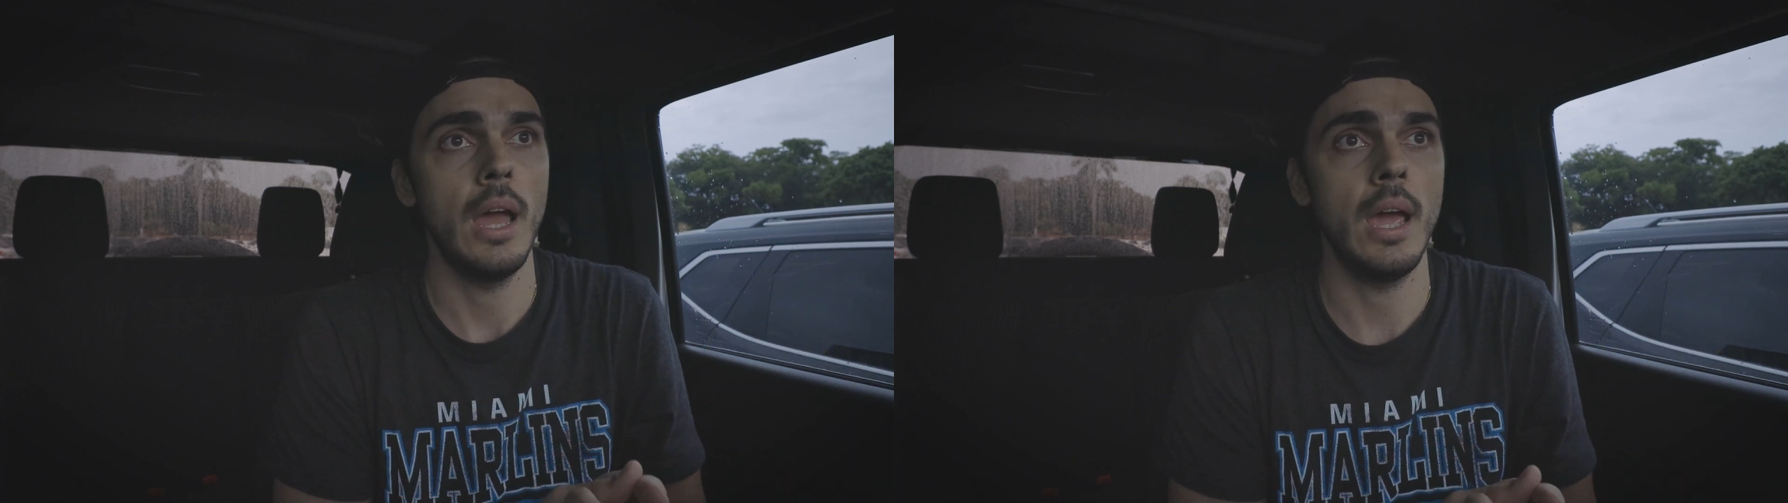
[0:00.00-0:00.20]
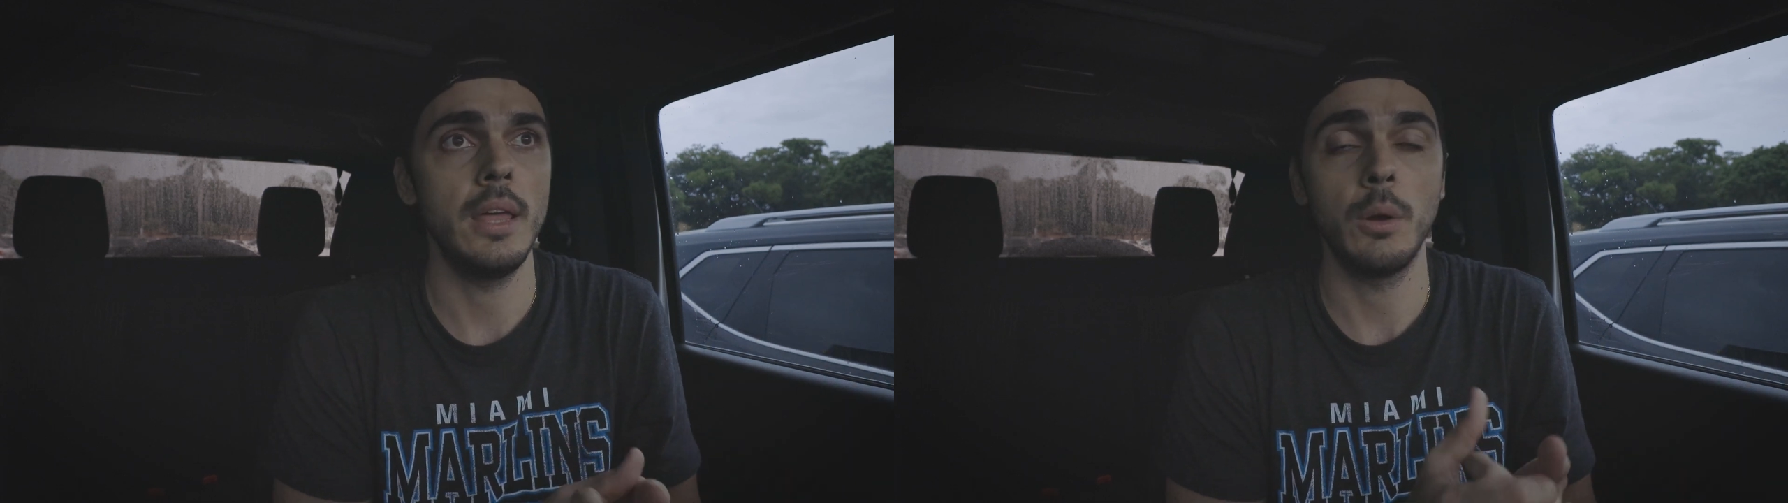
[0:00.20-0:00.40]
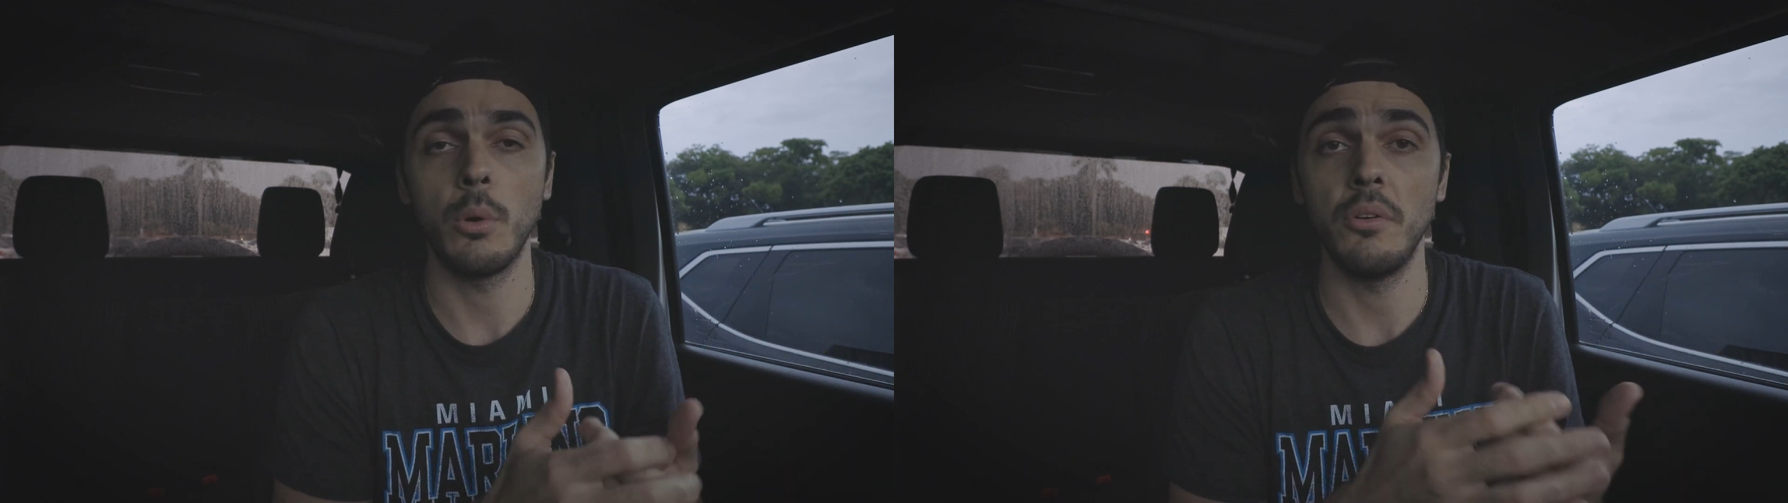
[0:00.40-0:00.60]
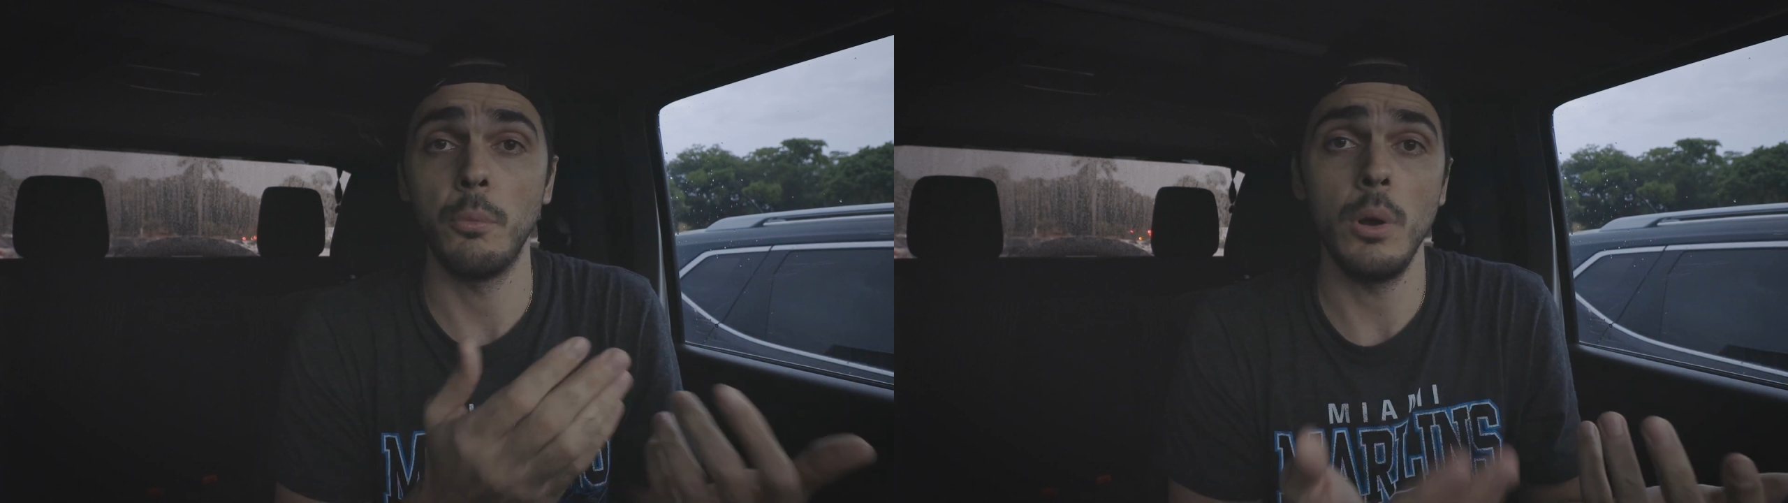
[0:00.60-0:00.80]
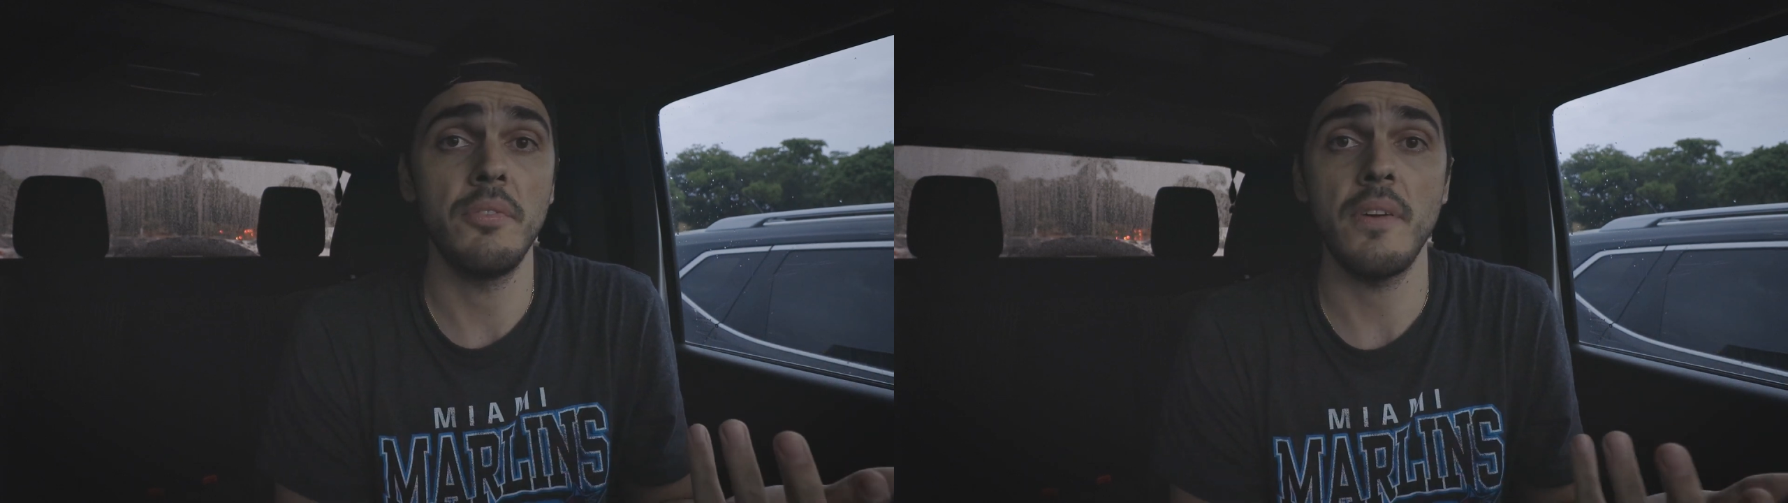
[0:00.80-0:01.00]
and they were
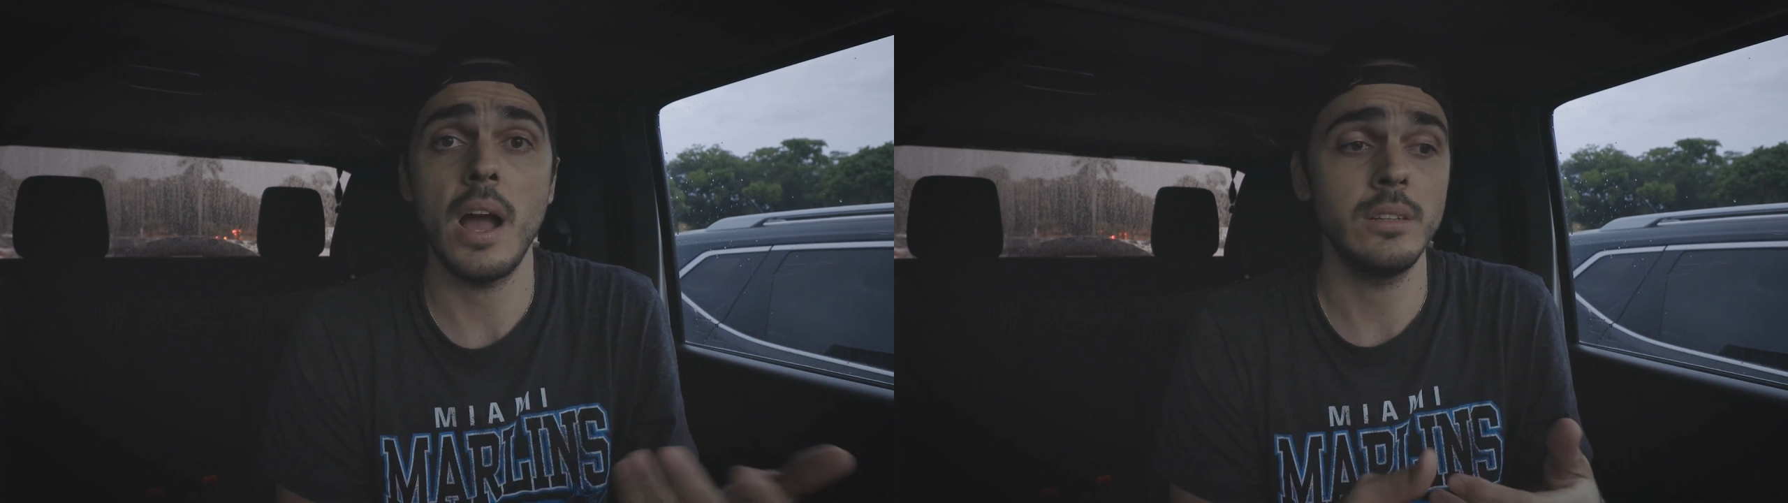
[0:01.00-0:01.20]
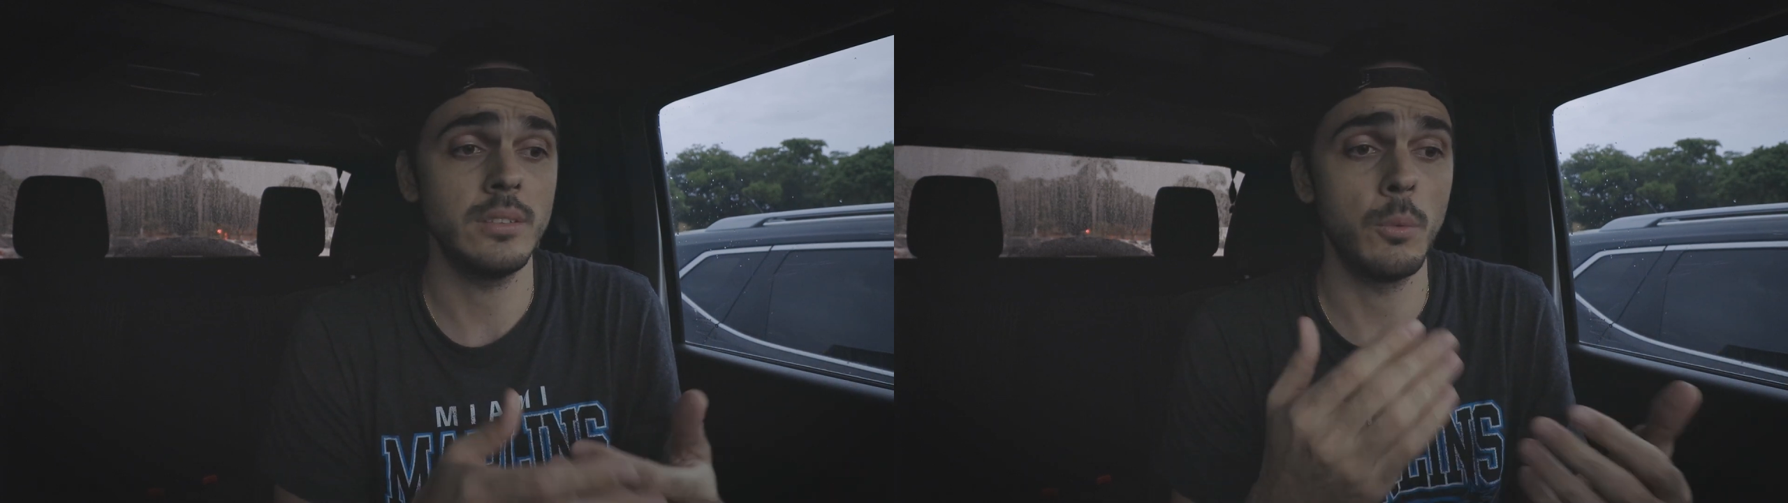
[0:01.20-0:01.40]
really fast.